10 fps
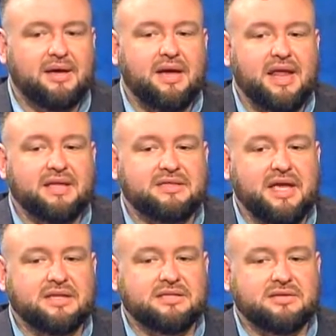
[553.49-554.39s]

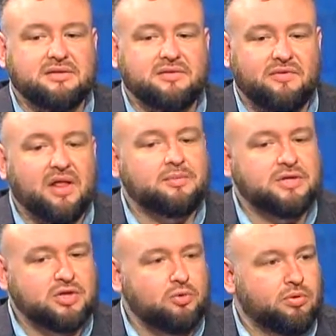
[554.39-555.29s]
It's developed
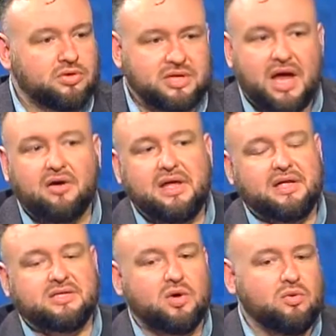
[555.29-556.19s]
its own personality,
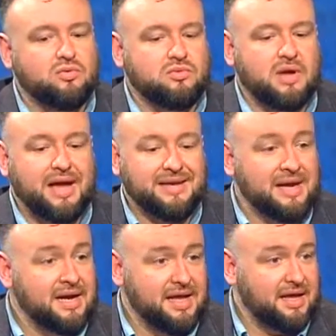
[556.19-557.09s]
its own
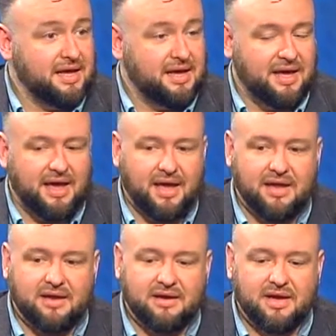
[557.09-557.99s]
identity,
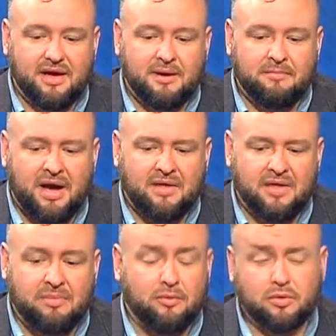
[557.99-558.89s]
and I
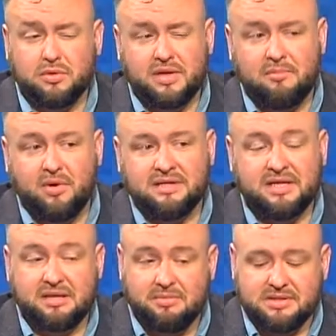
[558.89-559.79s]
think people are really embracing
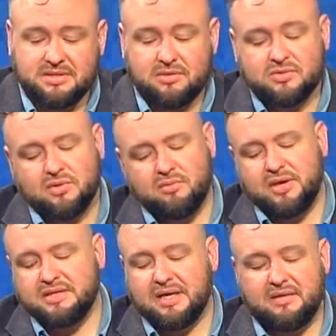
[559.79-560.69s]
it. The business owners are
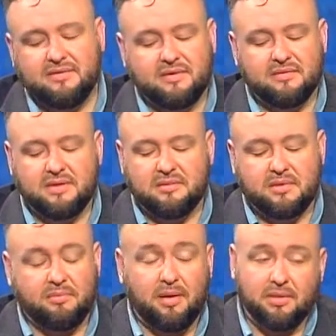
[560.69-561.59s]
embracing it.
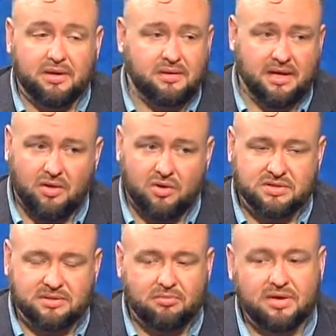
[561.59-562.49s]
The public at large
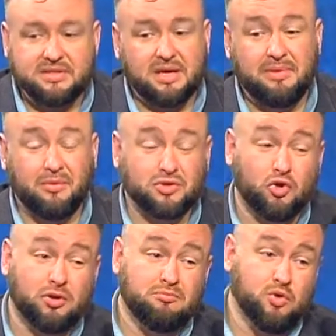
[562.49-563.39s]
is embracing it. People are
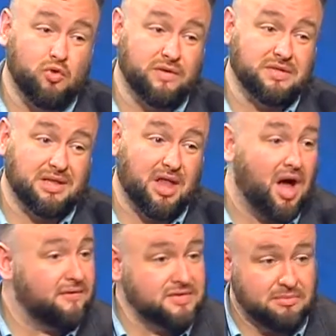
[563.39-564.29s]
starting to move into
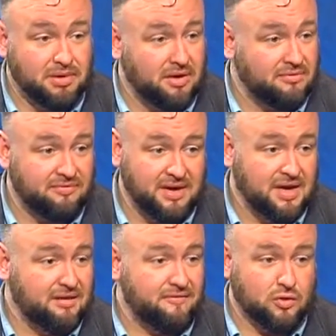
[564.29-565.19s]
lofts above
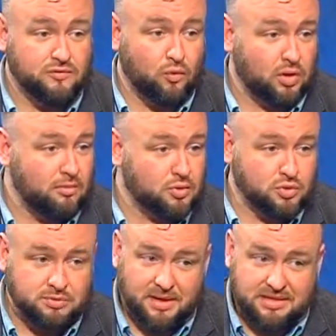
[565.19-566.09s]
first floor
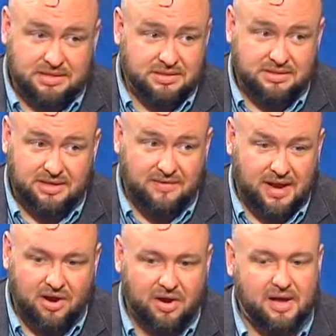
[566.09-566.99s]
commercial spaces in that
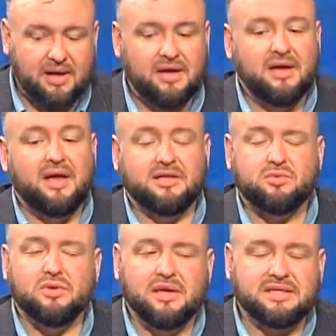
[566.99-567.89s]
area. It's
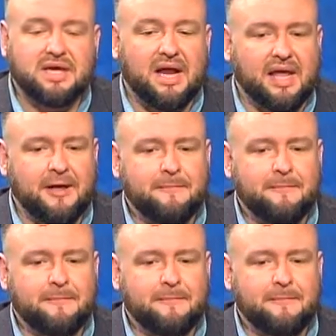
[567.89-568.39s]
really exciting.